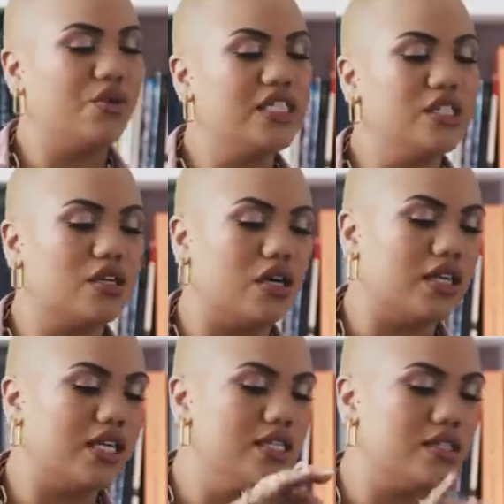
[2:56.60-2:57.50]
oh, I just got
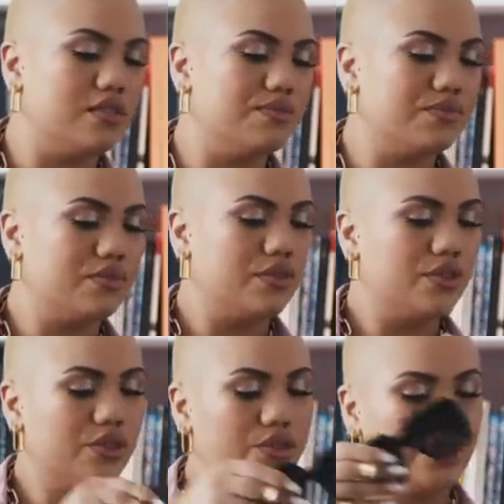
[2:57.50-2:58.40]
these.
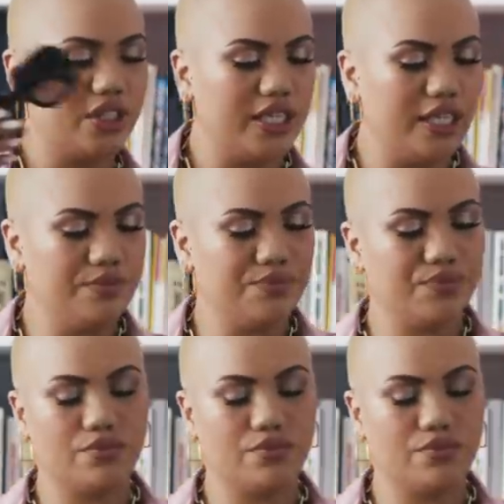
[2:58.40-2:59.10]
Gucci.